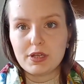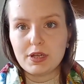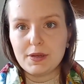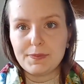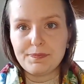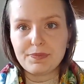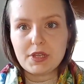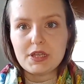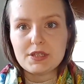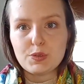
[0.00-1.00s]
um,
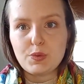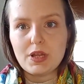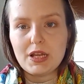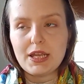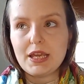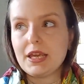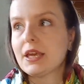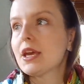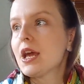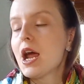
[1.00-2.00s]
it's
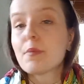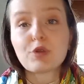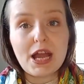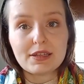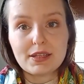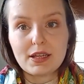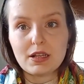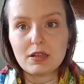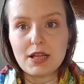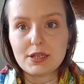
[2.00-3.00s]
really
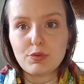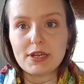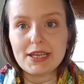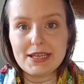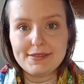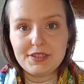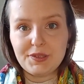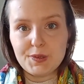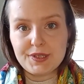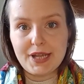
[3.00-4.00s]
practical and really easy
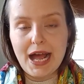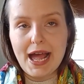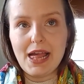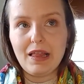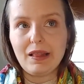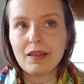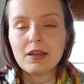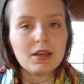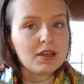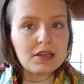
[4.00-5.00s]
to style
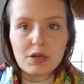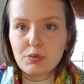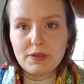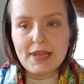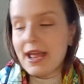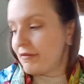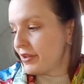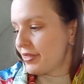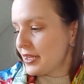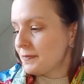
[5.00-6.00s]
with
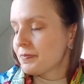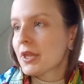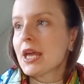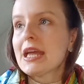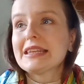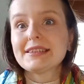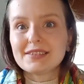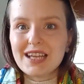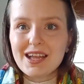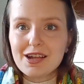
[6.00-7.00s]
everything.
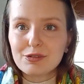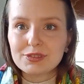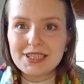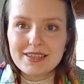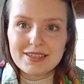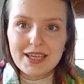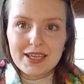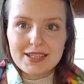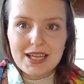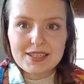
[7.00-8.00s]
Now these
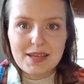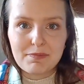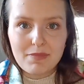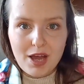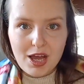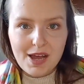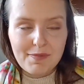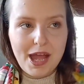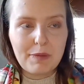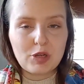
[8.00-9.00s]
days as a
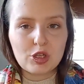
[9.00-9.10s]
mom I'm